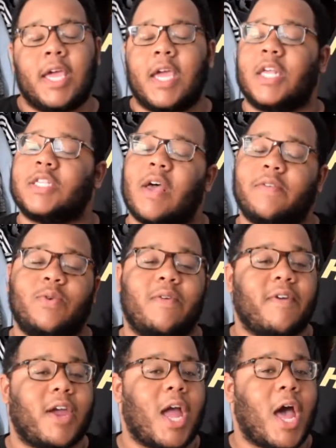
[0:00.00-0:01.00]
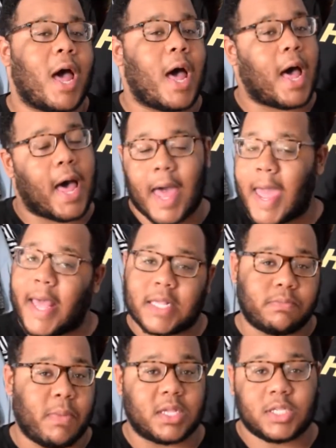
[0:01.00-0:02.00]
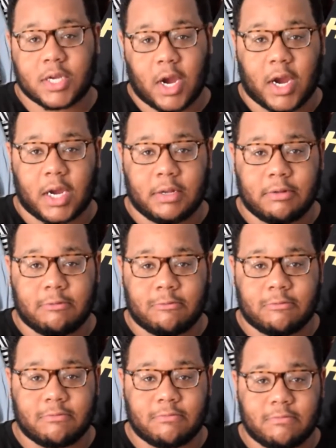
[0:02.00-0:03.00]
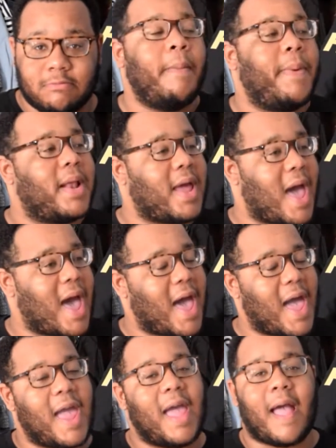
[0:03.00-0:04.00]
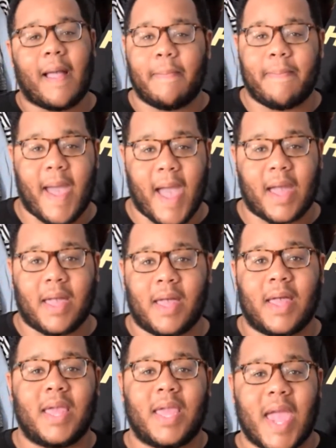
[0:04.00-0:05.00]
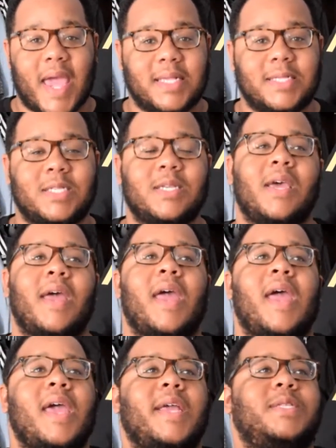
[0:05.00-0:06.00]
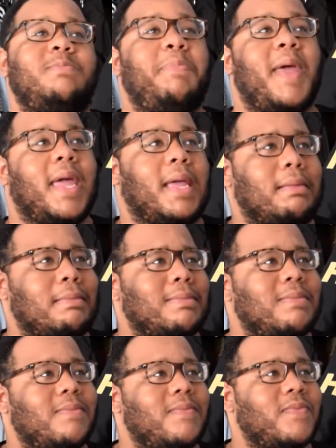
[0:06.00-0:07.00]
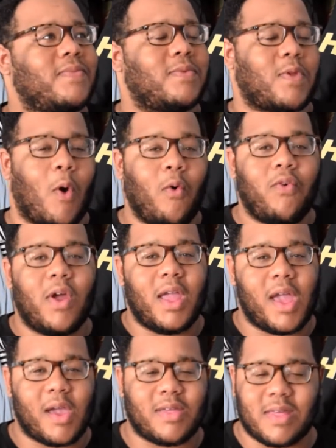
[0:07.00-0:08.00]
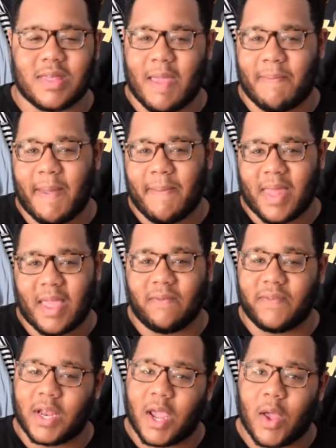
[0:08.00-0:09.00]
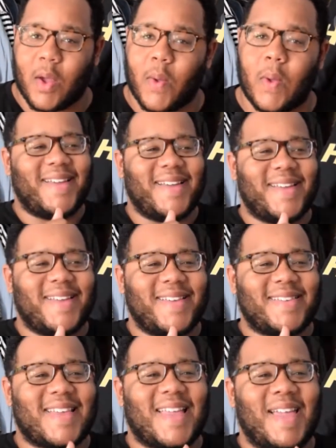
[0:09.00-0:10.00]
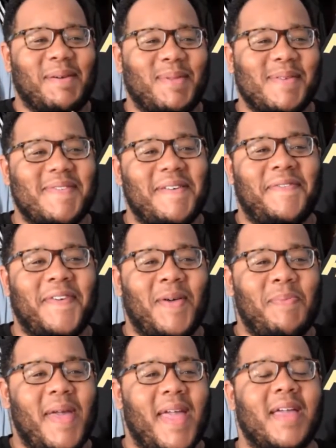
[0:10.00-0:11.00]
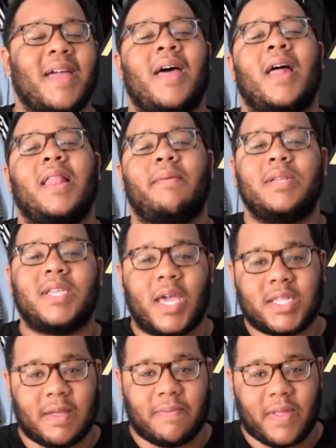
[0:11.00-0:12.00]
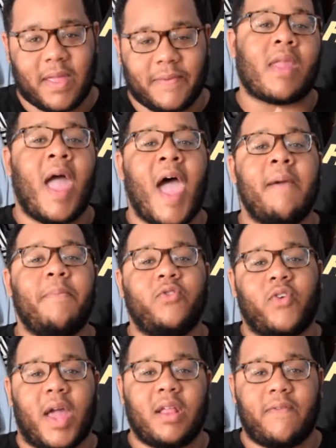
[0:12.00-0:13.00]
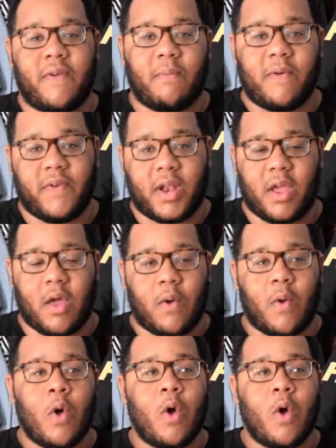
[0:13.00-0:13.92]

It's off to a very hot ass mess start. But hi, I'm back. Yes, it's been over a year since I made my last video. Ah, I can't believe we're filming. Let me tell you something. I've been trying to film a video